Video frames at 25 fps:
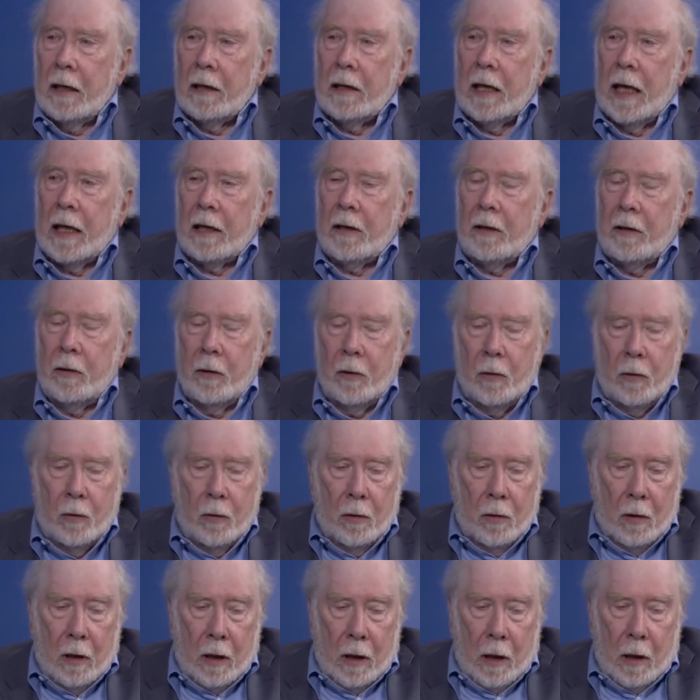that
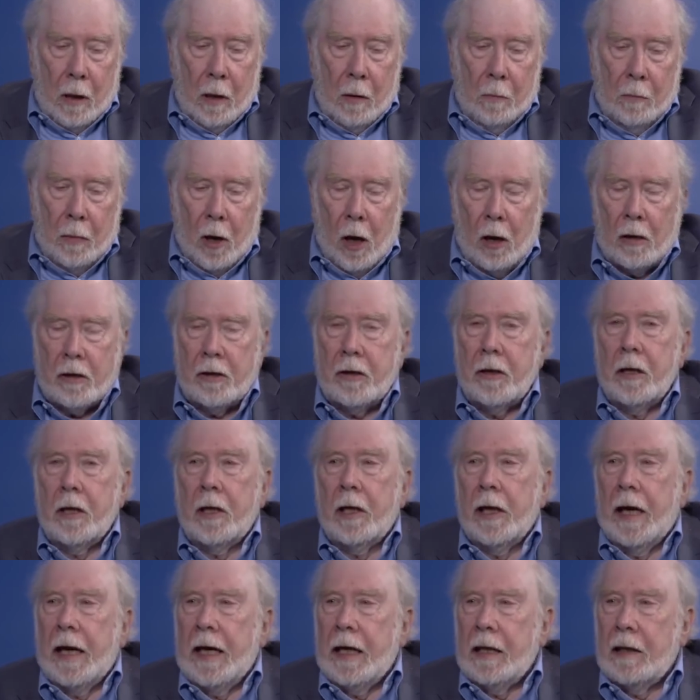you
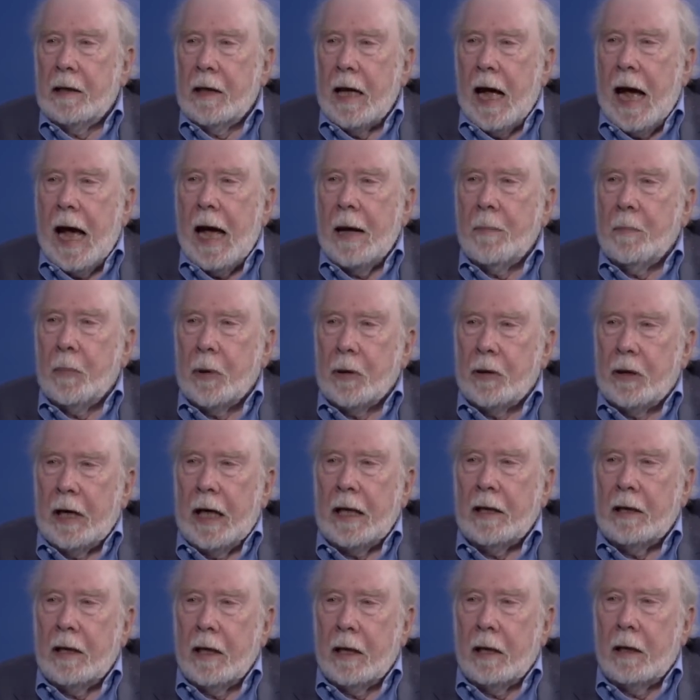postulate the
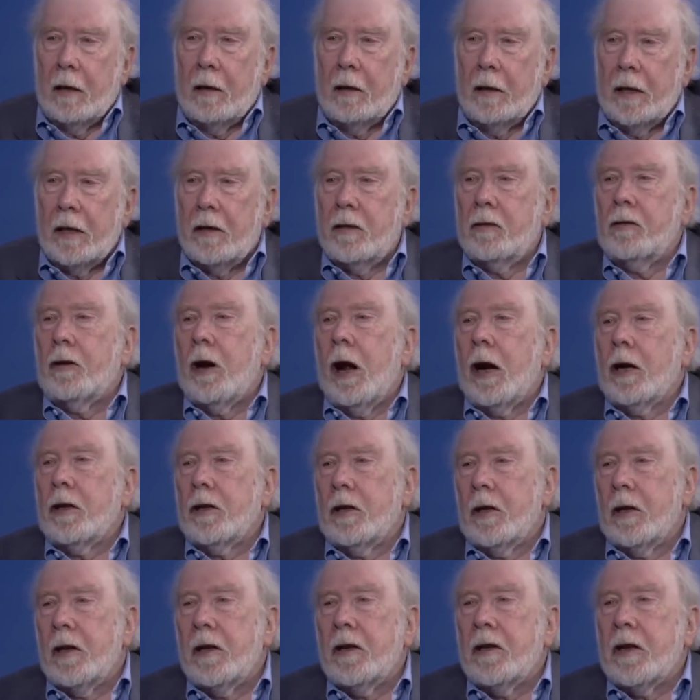hypothetical
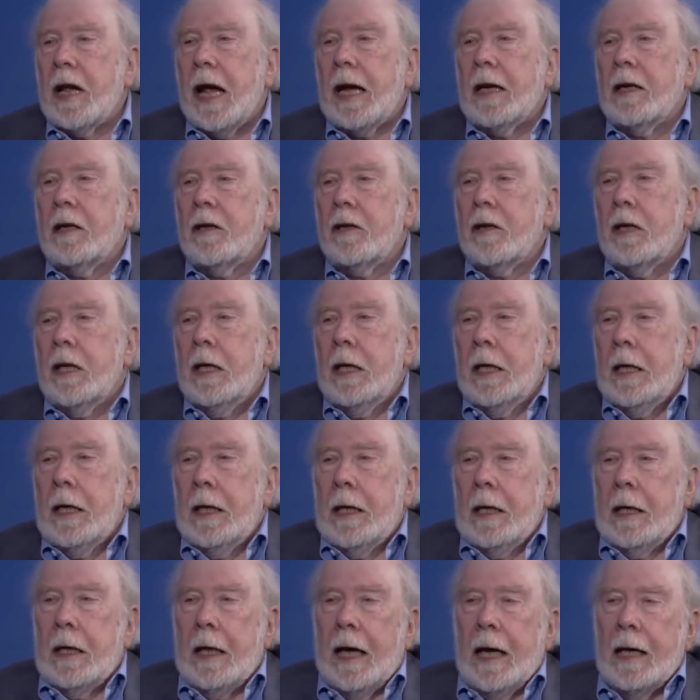instruction set
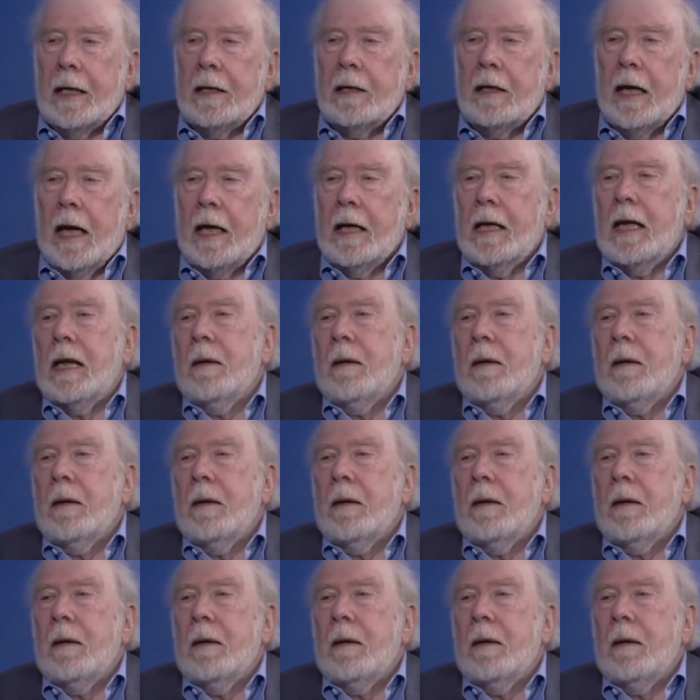and then